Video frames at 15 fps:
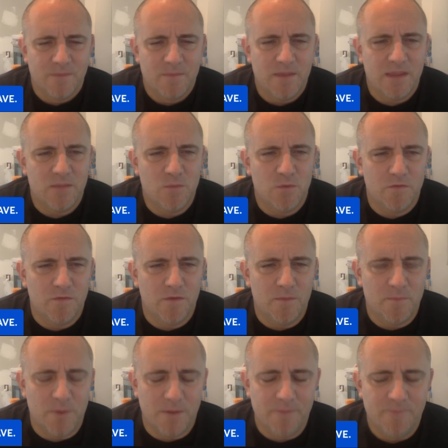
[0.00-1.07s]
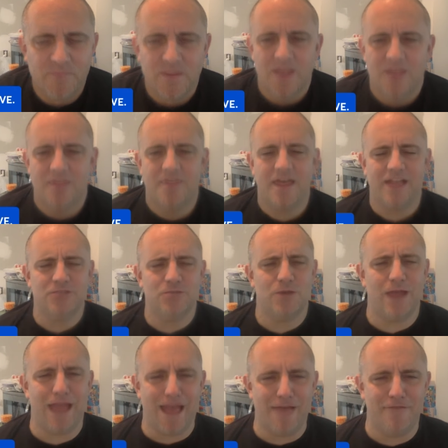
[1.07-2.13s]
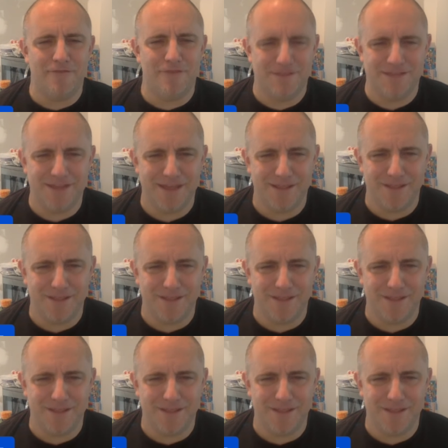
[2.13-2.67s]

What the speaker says: Make it more fun. But that's what I have for you today.